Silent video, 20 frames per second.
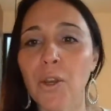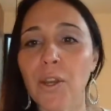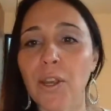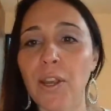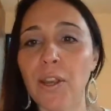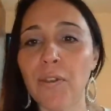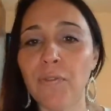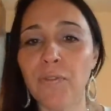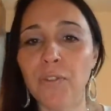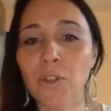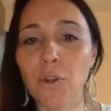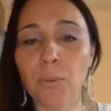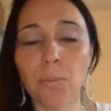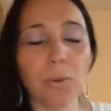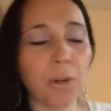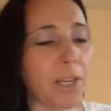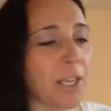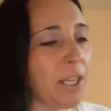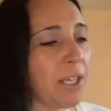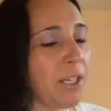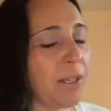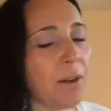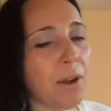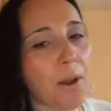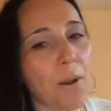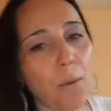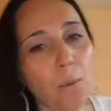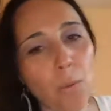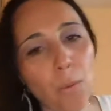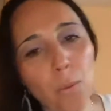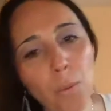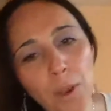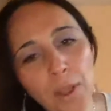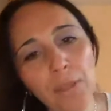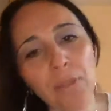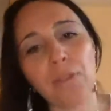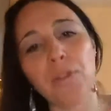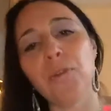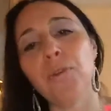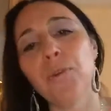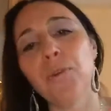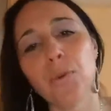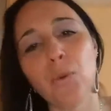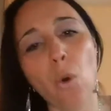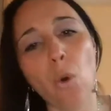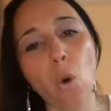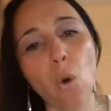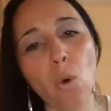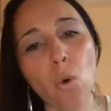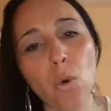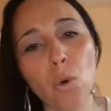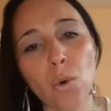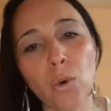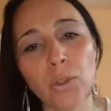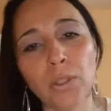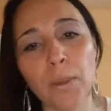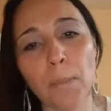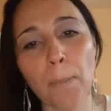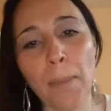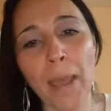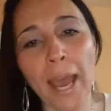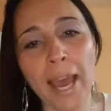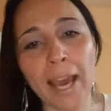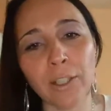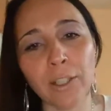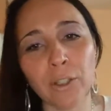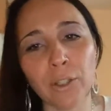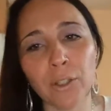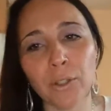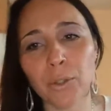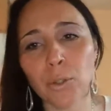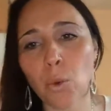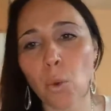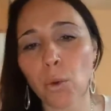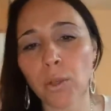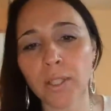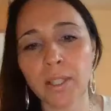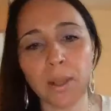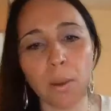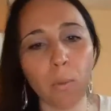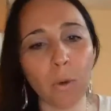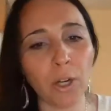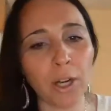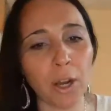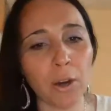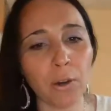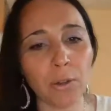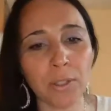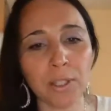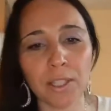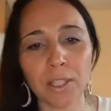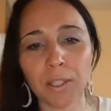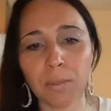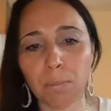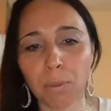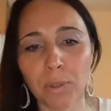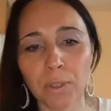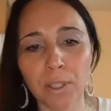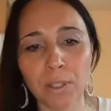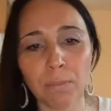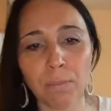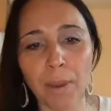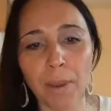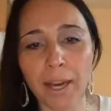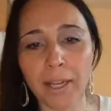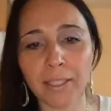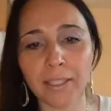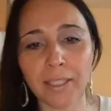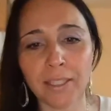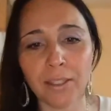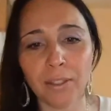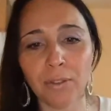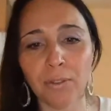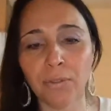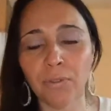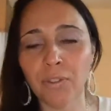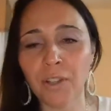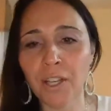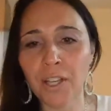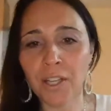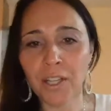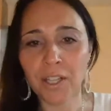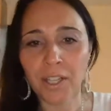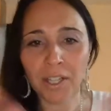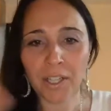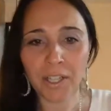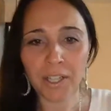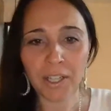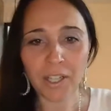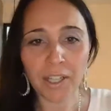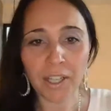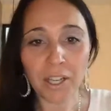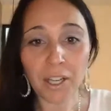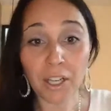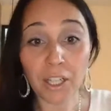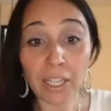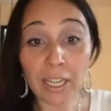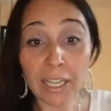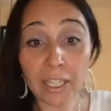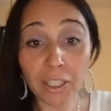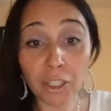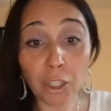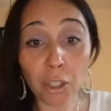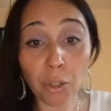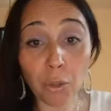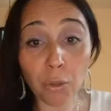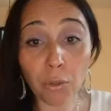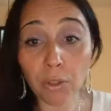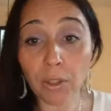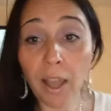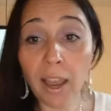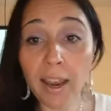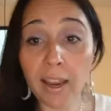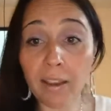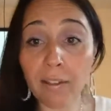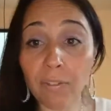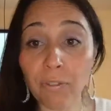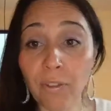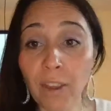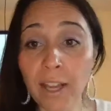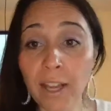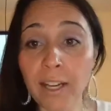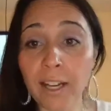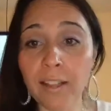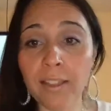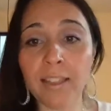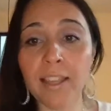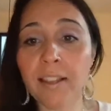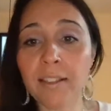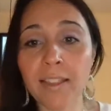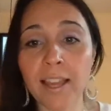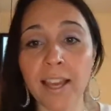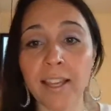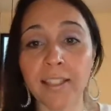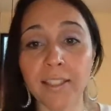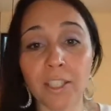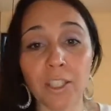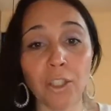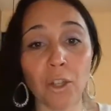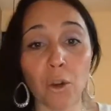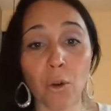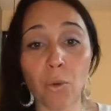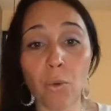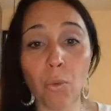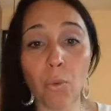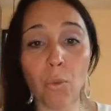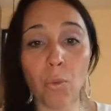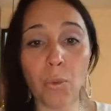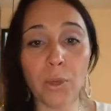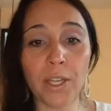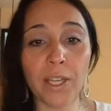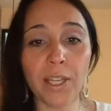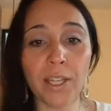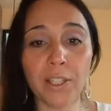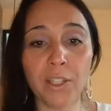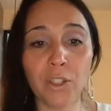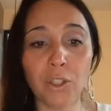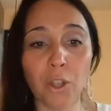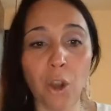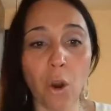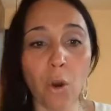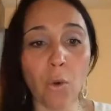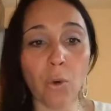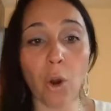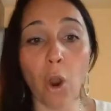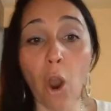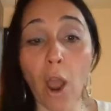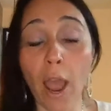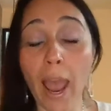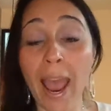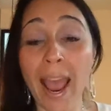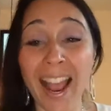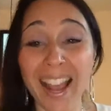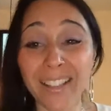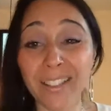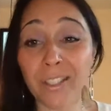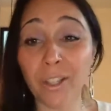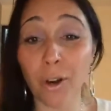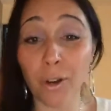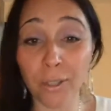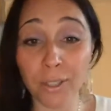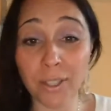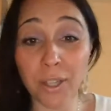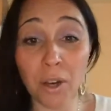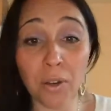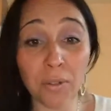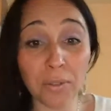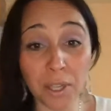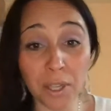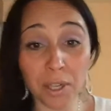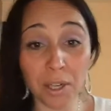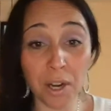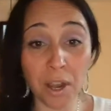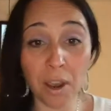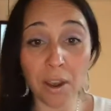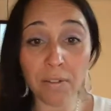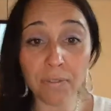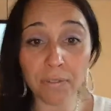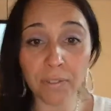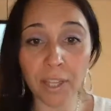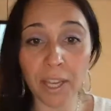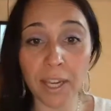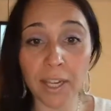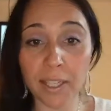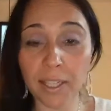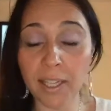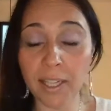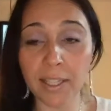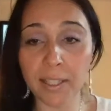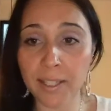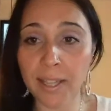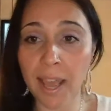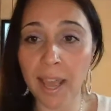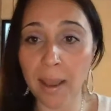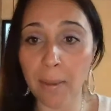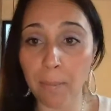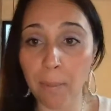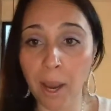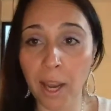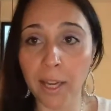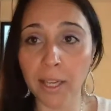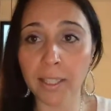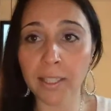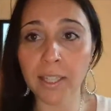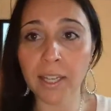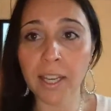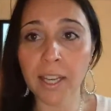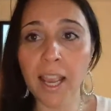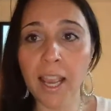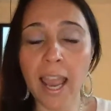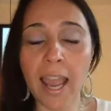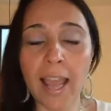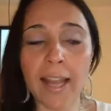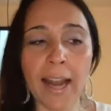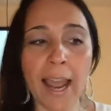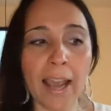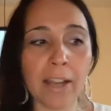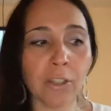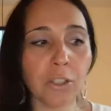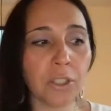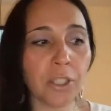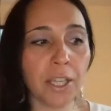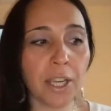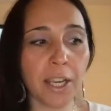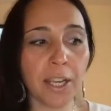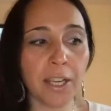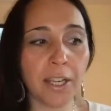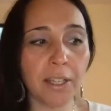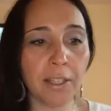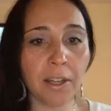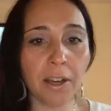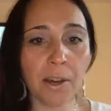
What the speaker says: if you're bringing with you old patterns or someone else's perspective into your life. And I think that, you know, we don't ask ourselves enough, like, is that mine? And actually in